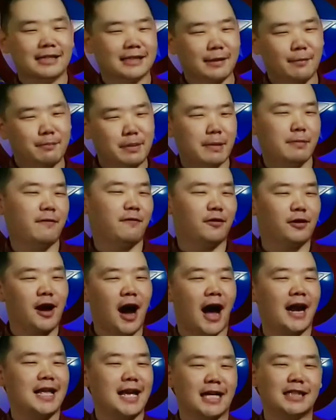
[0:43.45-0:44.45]
Some people
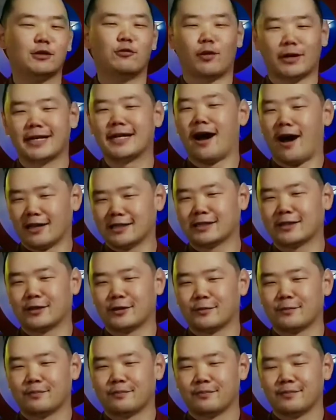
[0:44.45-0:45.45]
forgot he actually won an
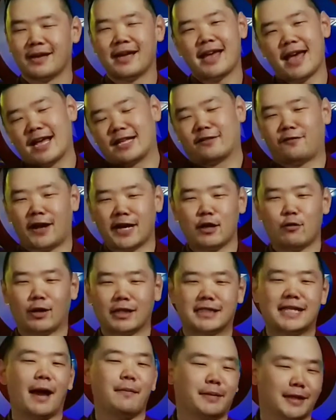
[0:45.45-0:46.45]
Oscar. It's funny
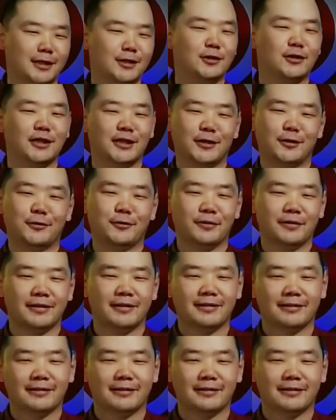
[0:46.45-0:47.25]
what depth can do to you.